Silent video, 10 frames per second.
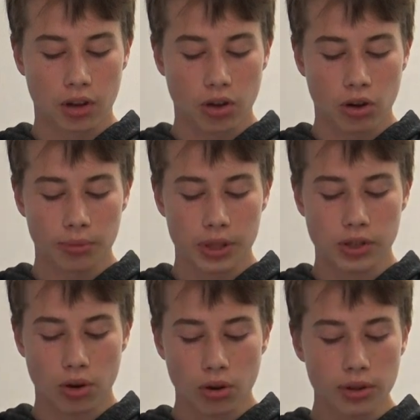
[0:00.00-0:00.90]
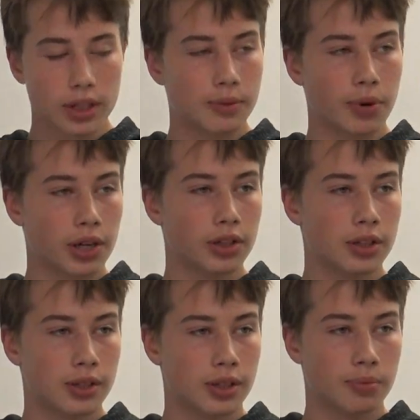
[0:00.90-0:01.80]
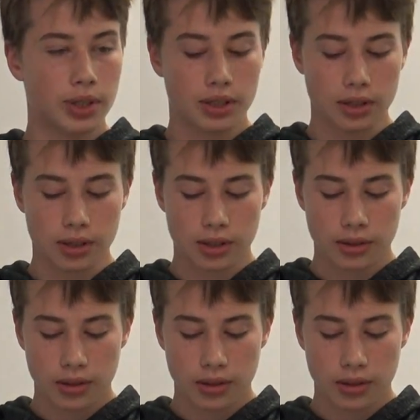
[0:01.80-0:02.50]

almost all the spider's species.